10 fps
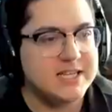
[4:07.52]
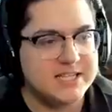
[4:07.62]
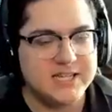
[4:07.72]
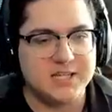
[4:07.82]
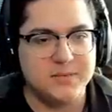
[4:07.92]

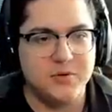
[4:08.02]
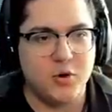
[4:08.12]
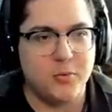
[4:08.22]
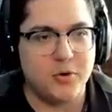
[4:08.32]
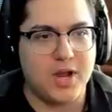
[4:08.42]
Seeing some new
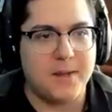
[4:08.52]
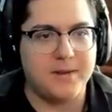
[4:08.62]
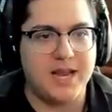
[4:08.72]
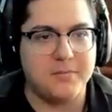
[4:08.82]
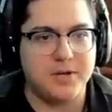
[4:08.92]
RoboCop
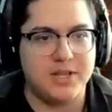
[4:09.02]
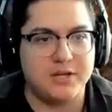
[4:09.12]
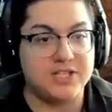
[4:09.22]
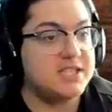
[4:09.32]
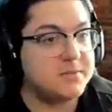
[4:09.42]
gameplay there,
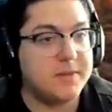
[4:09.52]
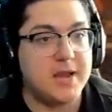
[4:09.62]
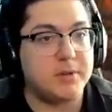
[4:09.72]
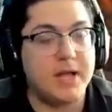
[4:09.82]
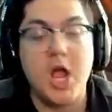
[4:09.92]
seeing some
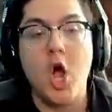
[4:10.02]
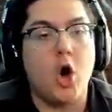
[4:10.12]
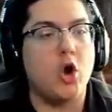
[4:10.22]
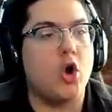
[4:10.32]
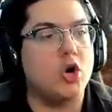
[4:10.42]
gameplay
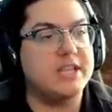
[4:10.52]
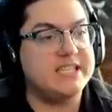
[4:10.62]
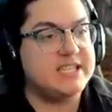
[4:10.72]
on all these